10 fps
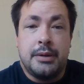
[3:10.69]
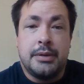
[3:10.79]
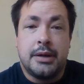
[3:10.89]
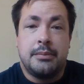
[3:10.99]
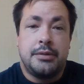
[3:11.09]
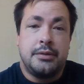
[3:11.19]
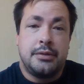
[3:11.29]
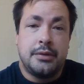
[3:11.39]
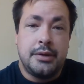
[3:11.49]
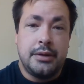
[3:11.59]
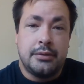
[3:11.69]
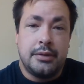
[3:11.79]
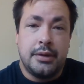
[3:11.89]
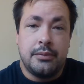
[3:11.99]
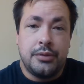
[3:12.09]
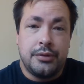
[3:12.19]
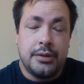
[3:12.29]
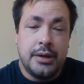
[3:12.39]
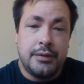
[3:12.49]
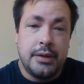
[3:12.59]
They become suicidal. They don't want
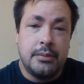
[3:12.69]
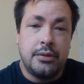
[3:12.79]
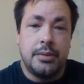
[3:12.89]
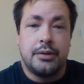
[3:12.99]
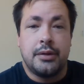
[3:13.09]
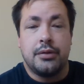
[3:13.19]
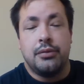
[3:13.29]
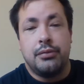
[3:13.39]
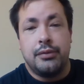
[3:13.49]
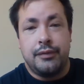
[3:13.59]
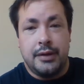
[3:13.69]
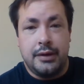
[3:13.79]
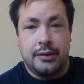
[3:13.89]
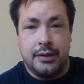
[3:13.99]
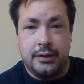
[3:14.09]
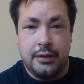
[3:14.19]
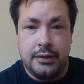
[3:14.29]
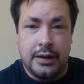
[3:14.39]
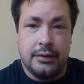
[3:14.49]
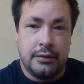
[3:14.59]
to live anymore because they've got all of the, these
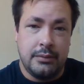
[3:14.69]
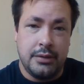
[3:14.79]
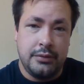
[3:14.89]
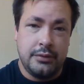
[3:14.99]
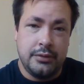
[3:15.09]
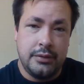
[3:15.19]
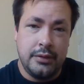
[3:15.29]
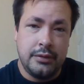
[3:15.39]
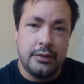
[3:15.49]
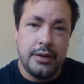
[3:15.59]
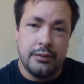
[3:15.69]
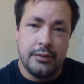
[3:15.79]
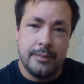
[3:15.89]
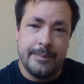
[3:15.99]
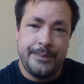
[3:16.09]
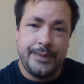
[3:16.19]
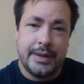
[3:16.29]
intense emotions inside of them.